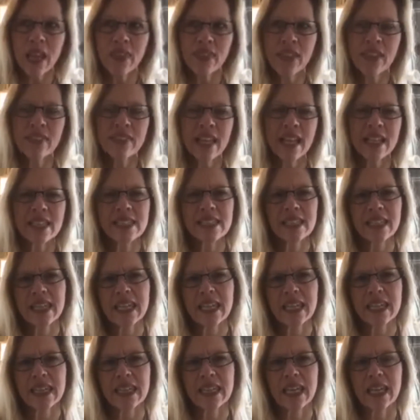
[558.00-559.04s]
I think that's the
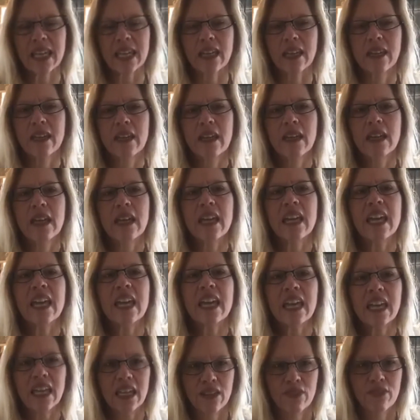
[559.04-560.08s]
key thing,
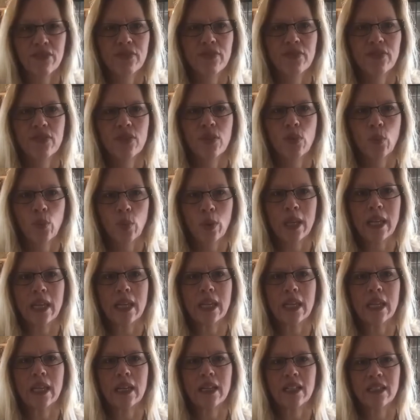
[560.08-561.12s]
if
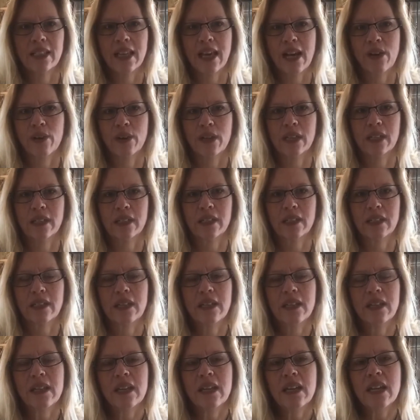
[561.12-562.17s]
we allow it.
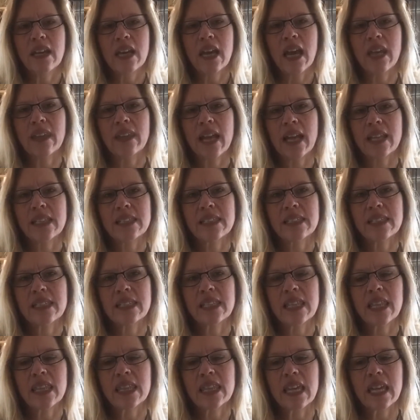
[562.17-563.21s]
And that's
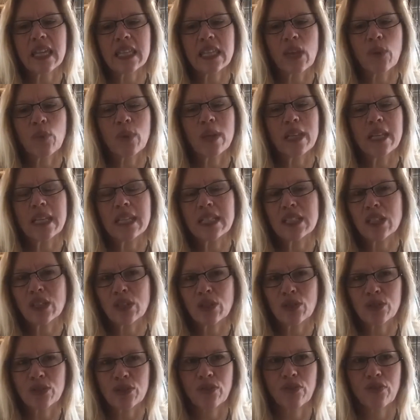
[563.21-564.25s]
the thing that we need
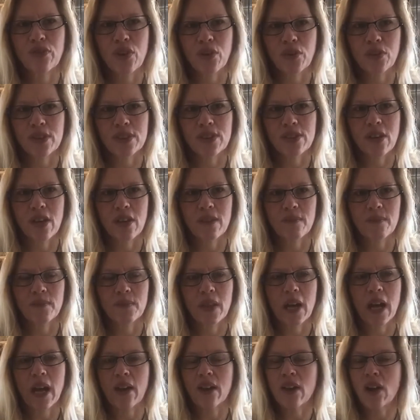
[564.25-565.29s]
to learn to focus on.
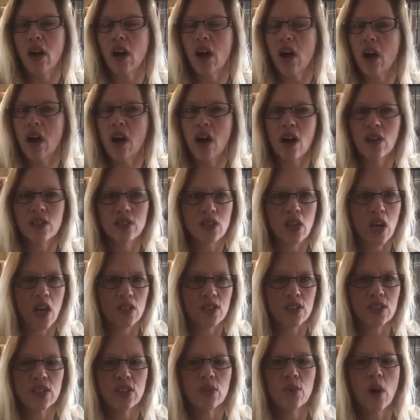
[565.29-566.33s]
I
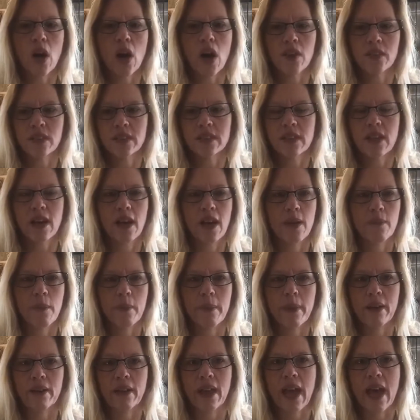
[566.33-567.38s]
talk to you all the time
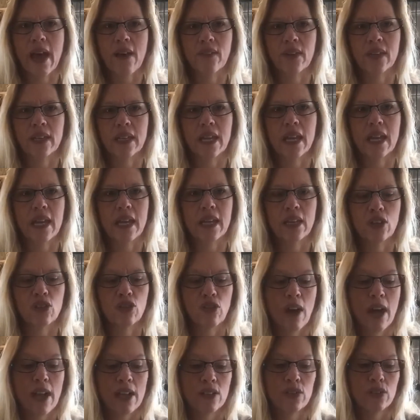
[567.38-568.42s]
about having a
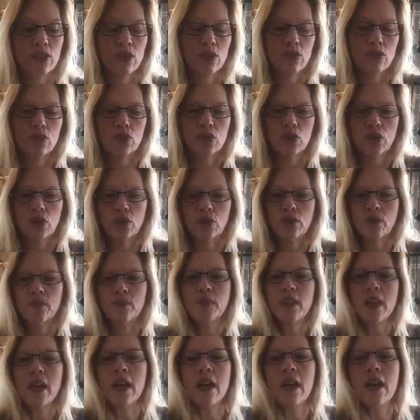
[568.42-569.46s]
gratitude journal,
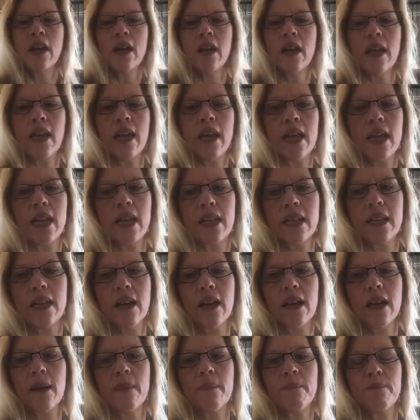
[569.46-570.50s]
and
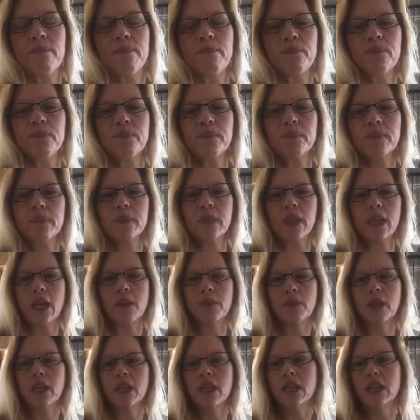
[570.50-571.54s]
I'm
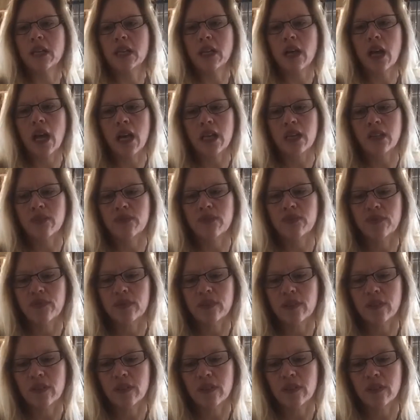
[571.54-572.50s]
gonna kind of,